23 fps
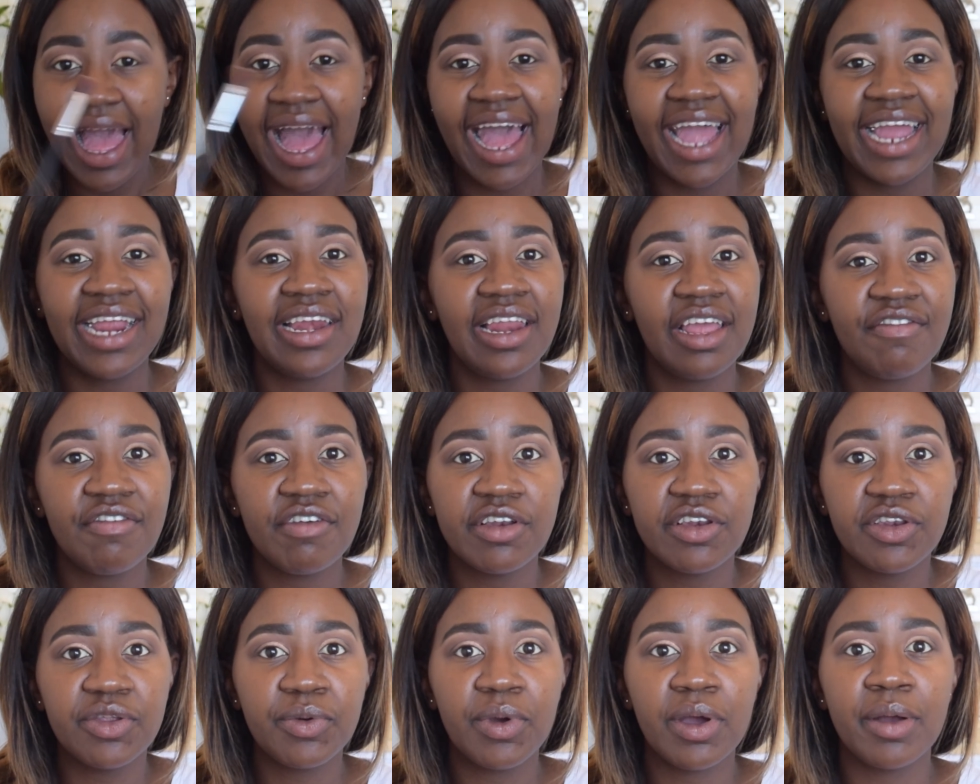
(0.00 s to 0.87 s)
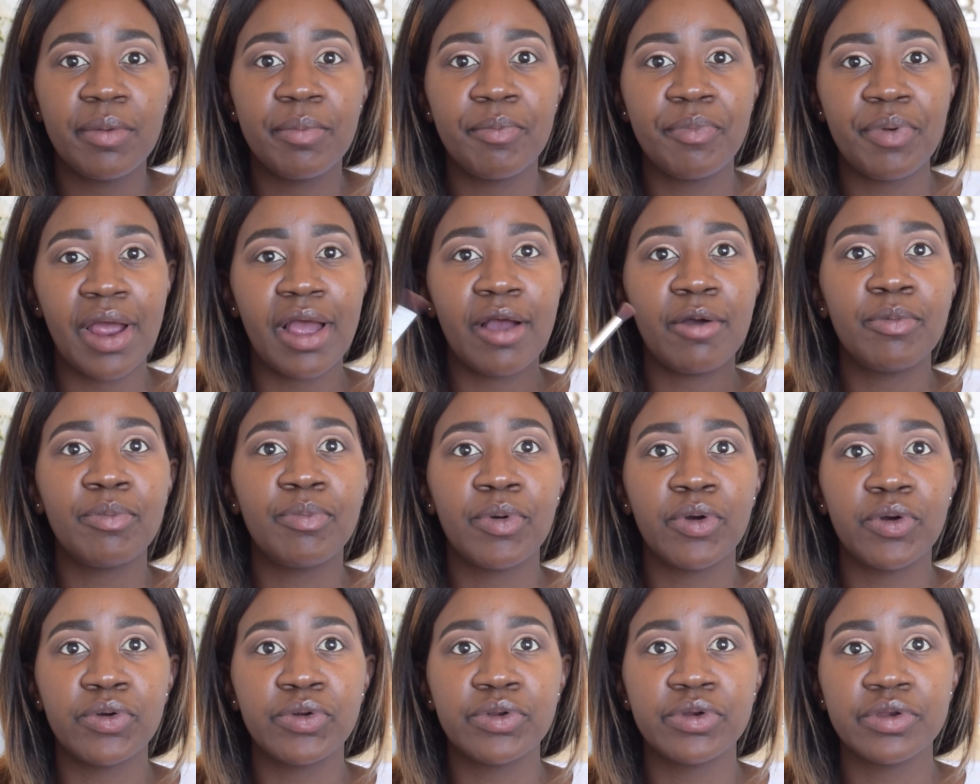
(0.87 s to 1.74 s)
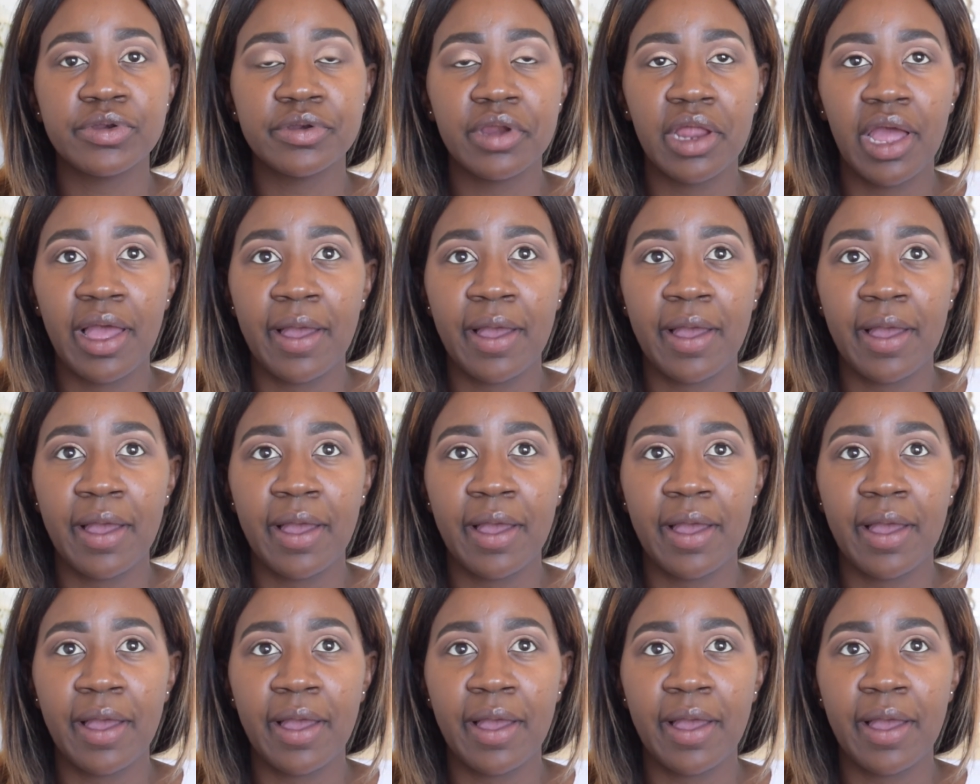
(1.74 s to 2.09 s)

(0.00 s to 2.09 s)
I never do a brow bone